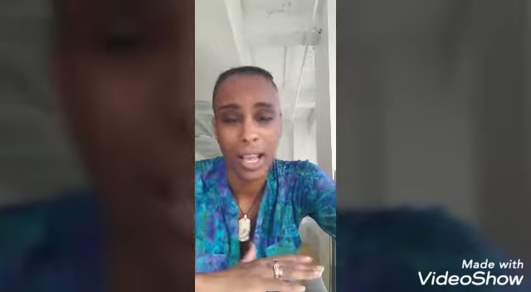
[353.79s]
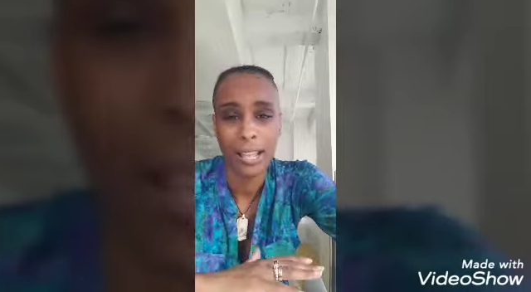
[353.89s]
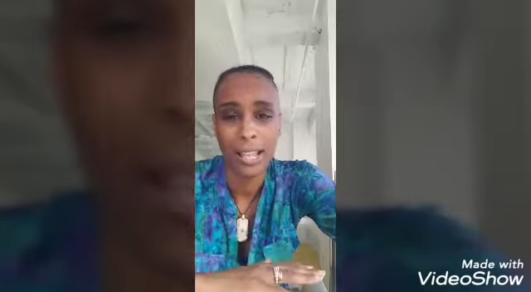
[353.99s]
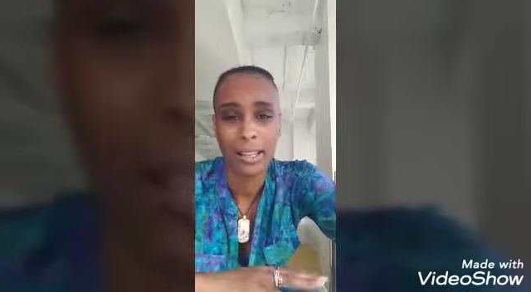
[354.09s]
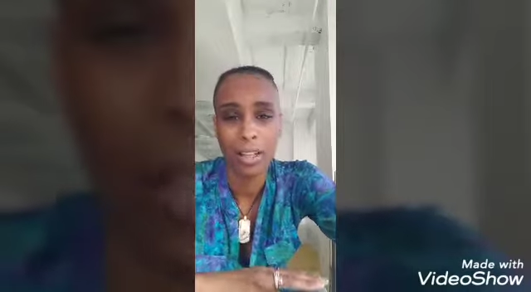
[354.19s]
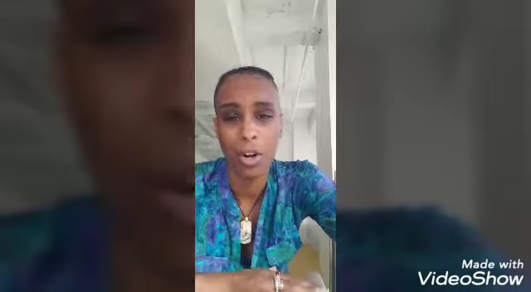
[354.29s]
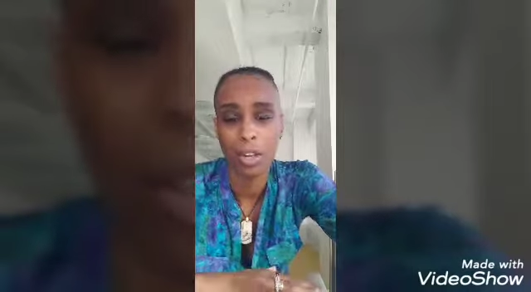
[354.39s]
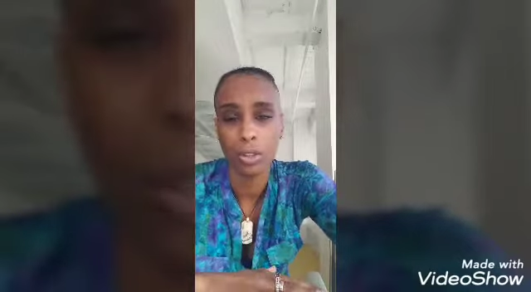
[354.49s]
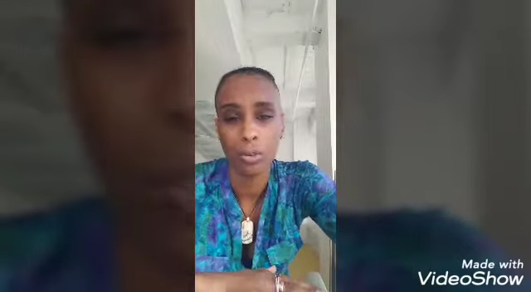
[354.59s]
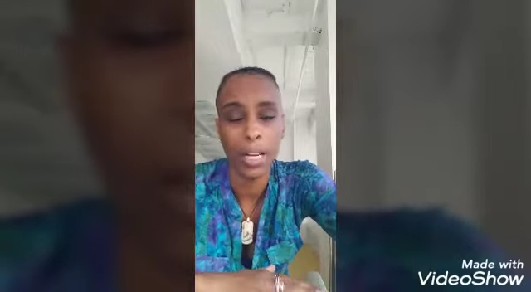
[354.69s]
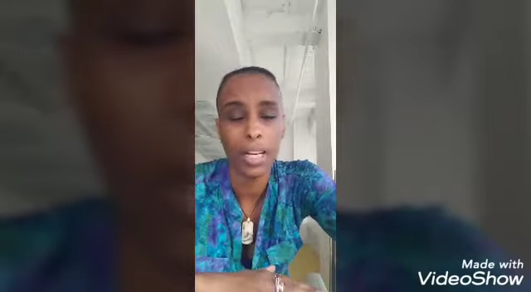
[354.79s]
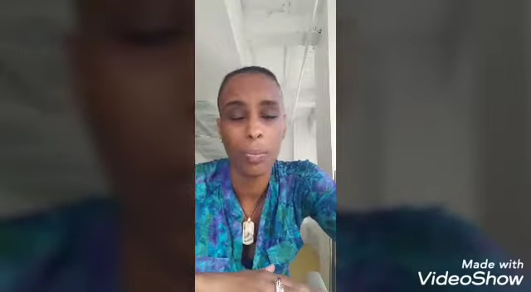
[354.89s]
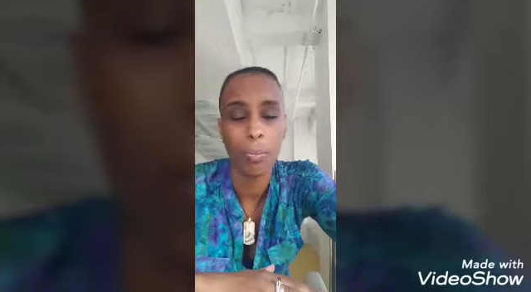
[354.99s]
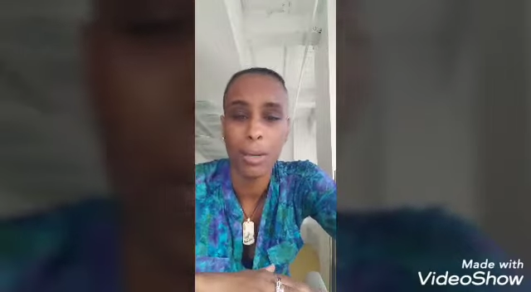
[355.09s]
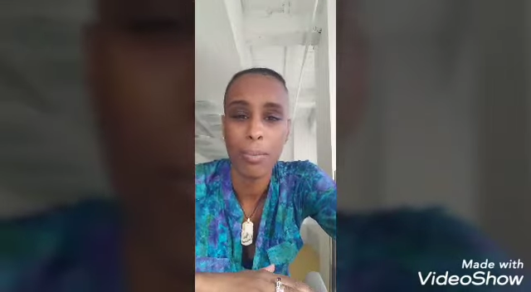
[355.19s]
and that there are greater
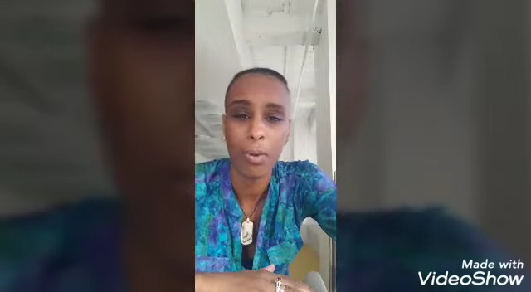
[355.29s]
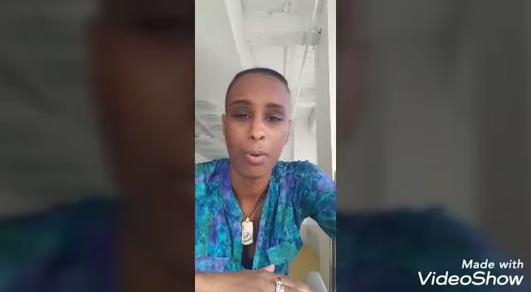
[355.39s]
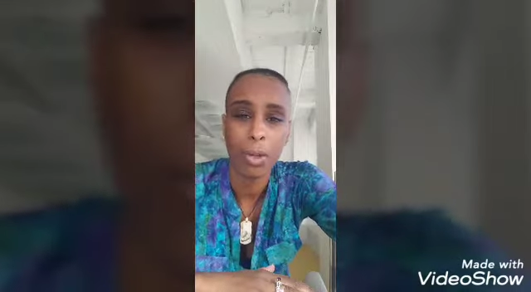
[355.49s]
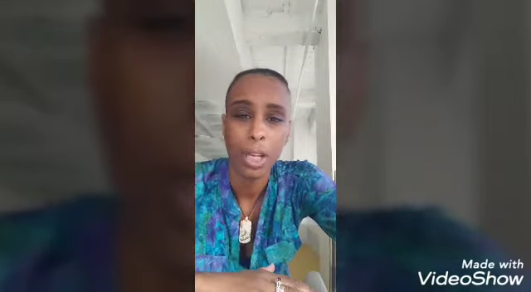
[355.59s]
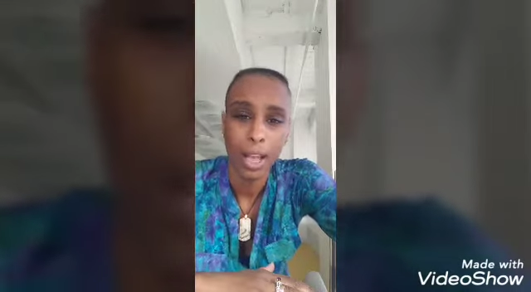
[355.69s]
people